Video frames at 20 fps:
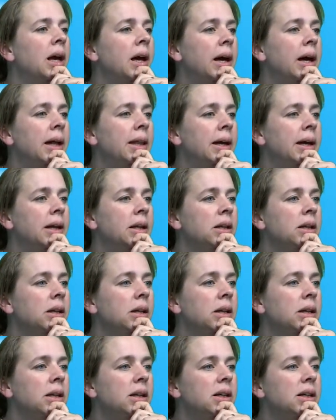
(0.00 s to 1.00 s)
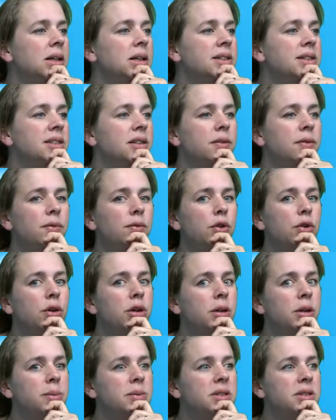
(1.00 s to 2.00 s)
And then it's
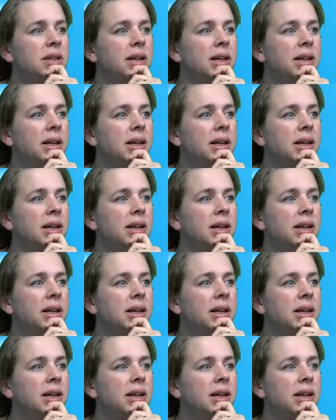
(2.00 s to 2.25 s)
verbs